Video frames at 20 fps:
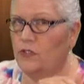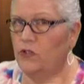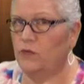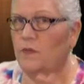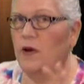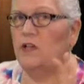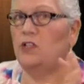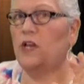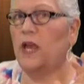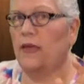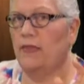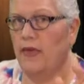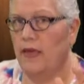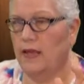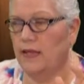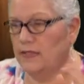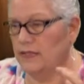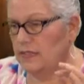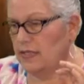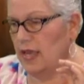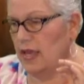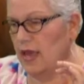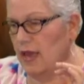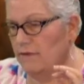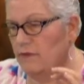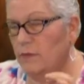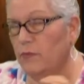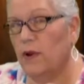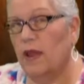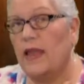too much, and they can say,
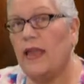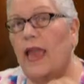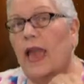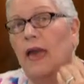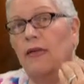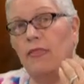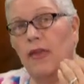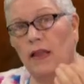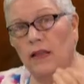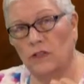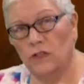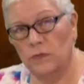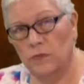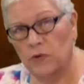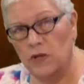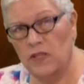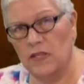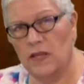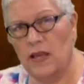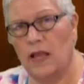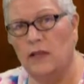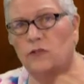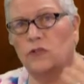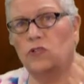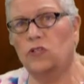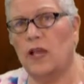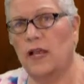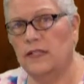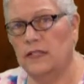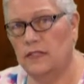have a break, and they can do breathing
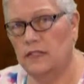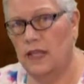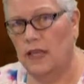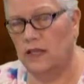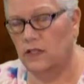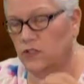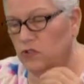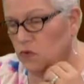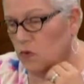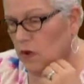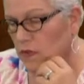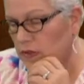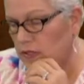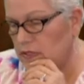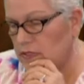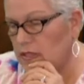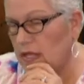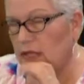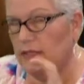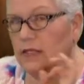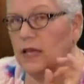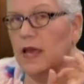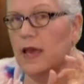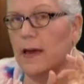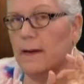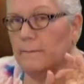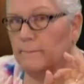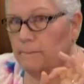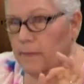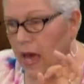exercises, and they can do all these things.
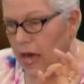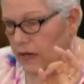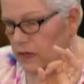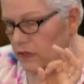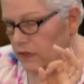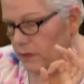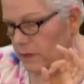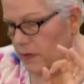Model the